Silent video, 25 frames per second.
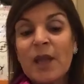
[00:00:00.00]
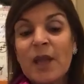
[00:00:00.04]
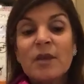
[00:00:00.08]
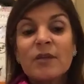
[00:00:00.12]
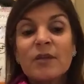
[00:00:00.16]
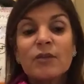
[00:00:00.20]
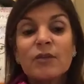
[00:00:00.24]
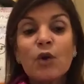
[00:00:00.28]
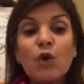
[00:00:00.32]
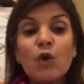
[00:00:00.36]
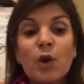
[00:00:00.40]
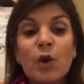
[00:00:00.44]

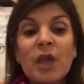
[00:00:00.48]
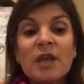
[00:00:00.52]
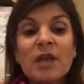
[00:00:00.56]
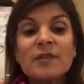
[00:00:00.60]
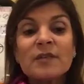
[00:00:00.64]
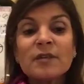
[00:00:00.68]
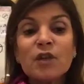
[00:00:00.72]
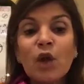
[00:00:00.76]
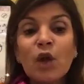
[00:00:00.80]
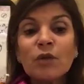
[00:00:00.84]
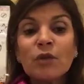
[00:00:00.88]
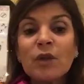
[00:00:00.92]
So
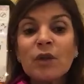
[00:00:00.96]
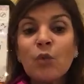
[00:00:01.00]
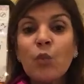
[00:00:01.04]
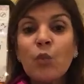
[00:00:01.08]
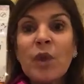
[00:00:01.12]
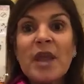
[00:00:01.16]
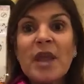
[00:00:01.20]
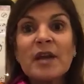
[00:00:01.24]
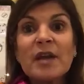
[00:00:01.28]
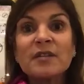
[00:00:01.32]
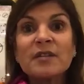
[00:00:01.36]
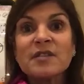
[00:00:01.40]
it's not that
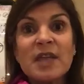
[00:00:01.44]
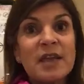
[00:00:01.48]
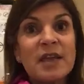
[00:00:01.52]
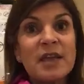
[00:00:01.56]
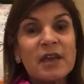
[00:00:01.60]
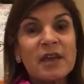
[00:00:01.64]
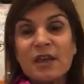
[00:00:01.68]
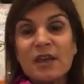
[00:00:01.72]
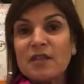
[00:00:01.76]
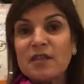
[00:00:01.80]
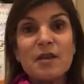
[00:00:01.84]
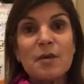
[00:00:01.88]
we are
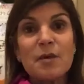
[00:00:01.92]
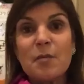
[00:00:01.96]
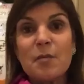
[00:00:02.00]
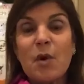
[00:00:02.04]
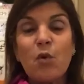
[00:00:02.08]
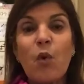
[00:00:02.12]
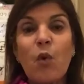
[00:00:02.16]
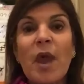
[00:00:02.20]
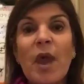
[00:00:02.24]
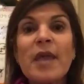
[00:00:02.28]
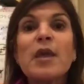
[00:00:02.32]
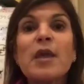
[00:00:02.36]
taking them
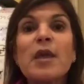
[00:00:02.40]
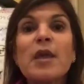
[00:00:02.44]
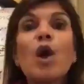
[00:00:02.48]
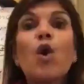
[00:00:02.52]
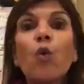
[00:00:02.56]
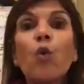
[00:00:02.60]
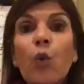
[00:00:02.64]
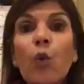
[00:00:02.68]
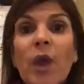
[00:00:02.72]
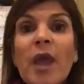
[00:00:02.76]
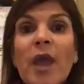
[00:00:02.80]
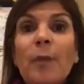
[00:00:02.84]
away,
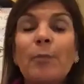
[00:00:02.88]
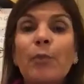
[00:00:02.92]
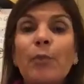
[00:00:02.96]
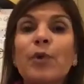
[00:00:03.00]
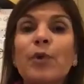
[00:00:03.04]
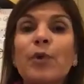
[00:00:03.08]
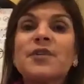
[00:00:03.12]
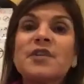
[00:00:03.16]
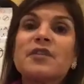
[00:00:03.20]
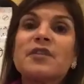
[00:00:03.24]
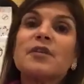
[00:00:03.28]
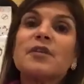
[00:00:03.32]
we are
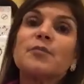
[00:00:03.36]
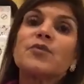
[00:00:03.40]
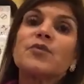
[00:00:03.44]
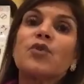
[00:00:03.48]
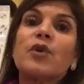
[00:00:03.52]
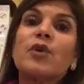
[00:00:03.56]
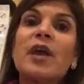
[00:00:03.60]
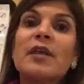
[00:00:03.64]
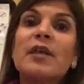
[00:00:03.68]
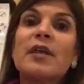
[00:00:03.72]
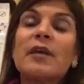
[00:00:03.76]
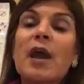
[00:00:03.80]
putting them
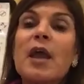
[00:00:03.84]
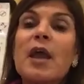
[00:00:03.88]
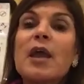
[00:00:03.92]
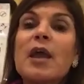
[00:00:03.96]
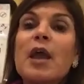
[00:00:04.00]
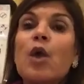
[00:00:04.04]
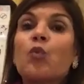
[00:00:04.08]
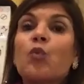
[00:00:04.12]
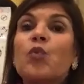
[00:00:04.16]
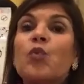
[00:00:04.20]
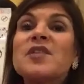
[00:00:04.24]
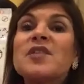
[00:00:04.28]
together.
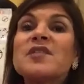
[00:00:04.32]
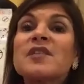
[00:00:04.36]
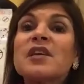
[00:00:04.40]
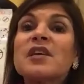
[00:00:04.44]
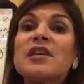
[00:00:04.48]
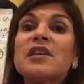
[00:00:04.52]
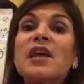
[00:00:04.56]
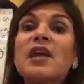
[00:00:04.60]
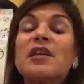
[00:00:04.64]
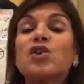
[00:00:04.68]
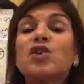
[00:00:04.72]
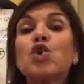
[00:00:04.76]
And with
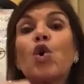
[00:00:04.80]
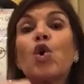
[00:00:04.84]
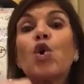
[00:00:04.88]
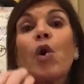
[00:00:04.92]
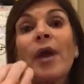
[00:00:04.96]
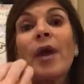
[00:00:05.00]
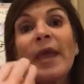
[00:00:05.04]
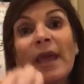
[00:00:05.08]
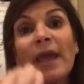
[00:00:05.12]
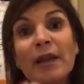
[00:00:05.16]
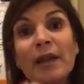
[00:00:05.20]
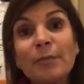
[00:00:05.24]
Skinade, you are
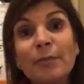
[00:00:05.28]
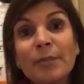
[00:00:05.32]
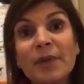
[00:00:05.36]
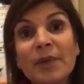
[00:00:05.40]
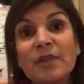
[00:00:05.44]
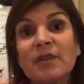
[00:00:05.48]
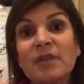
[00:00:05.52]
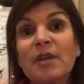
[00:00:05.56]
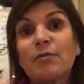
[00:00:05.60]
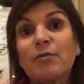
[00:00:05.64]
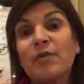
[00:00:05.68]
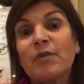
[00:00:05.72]

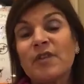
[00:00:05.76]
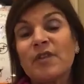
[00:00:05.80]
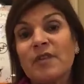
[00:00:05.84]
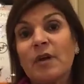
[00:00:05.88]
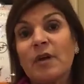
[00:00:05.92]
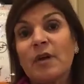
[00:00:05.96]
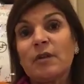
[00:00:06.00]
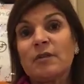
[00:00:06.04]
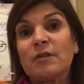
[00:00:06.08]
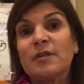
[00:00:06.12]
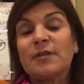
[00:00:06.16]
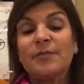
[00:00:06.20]
helping the
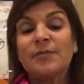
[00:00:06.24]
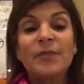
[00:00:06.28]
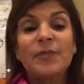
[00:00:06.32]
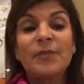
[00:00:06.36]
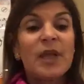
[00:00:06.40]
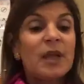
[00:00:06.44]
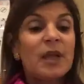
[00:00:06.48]
results.